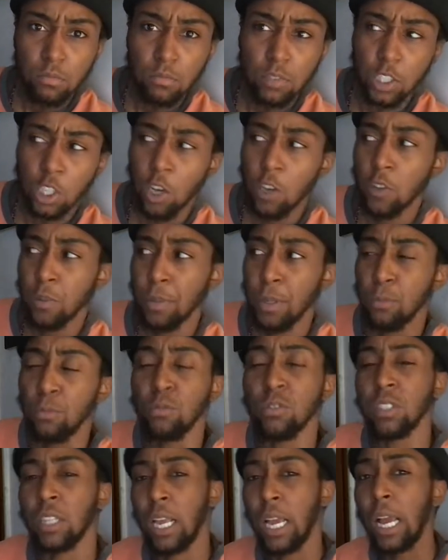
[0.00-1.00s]
to other
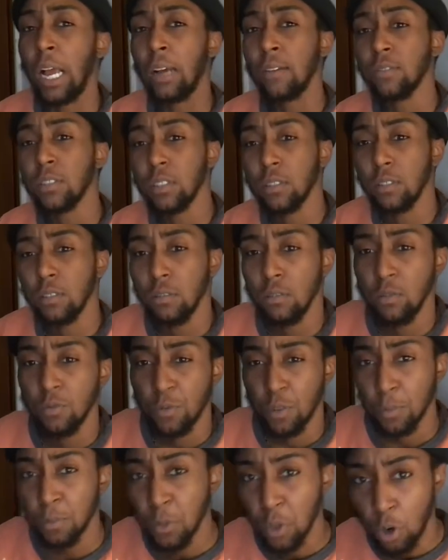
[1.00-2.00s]
people's lives
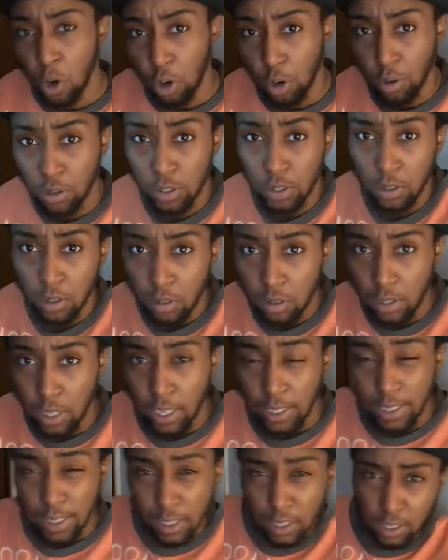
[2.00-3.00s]
from the art
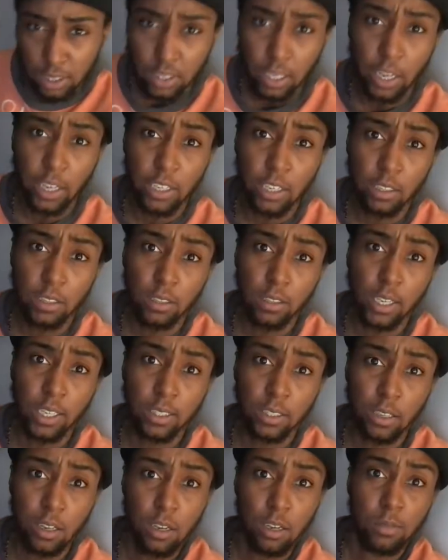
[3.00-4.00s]
that is skating at
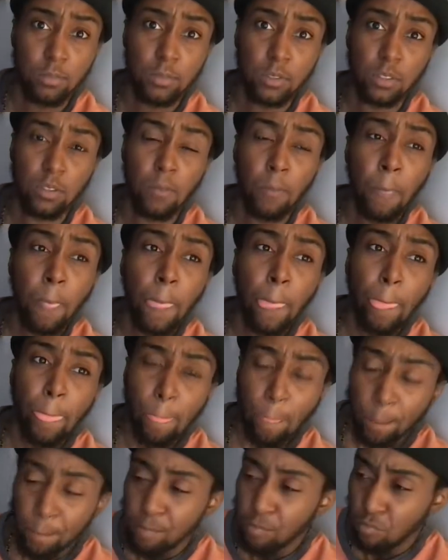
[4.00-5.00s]
times.
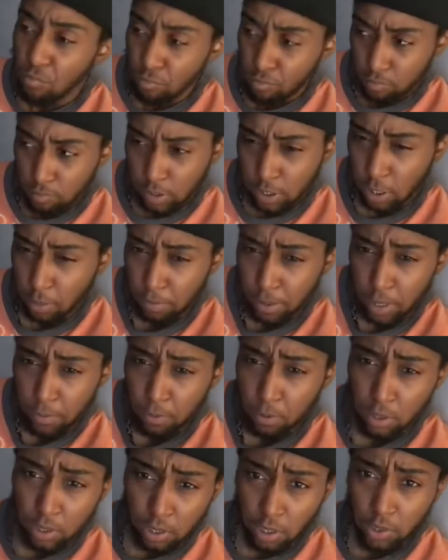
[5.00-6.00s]
Some
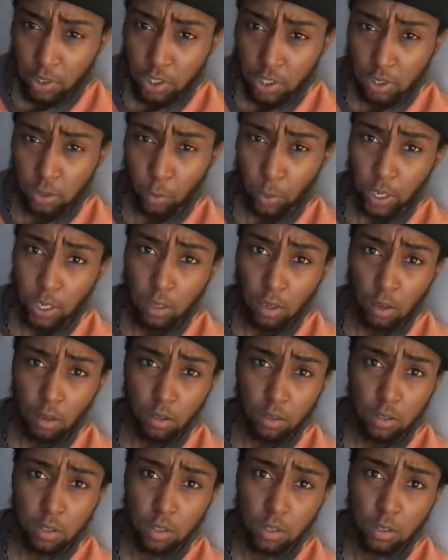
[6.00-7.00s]
people is literally just weight
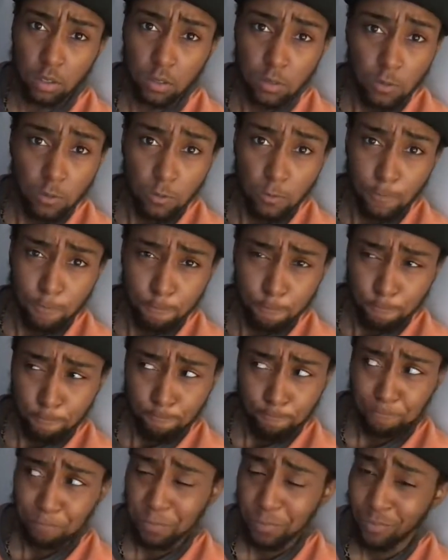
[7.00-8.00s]
loss.
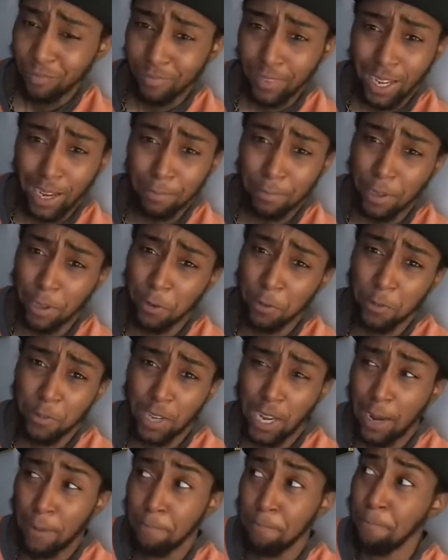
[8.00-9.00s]
I'm not on,
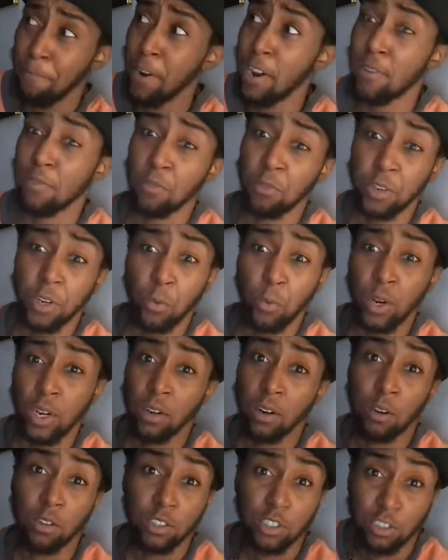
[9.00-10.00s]
I'm never on a weight
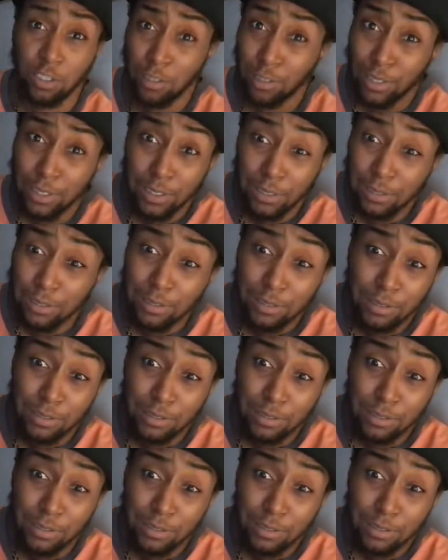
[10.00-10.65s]
loss journey.